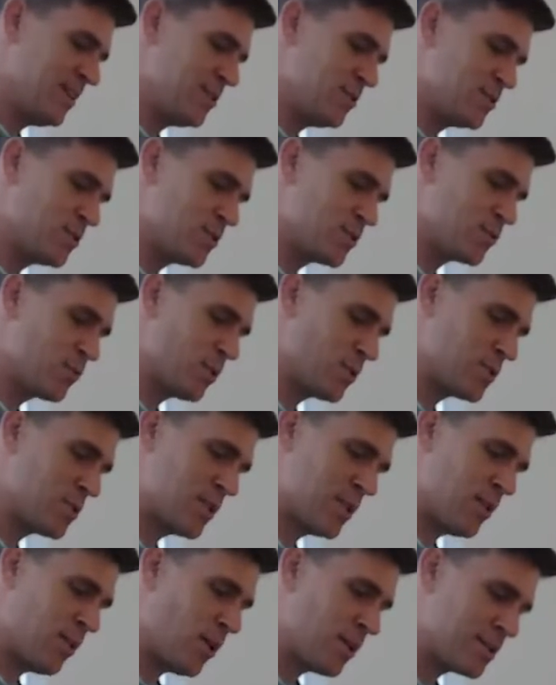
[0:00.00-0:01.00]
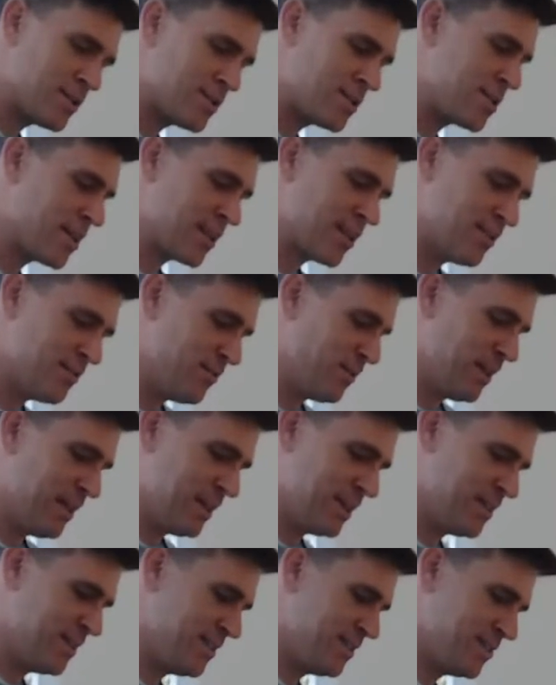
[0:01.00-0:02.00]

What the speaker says: then you just watch their heart sink for like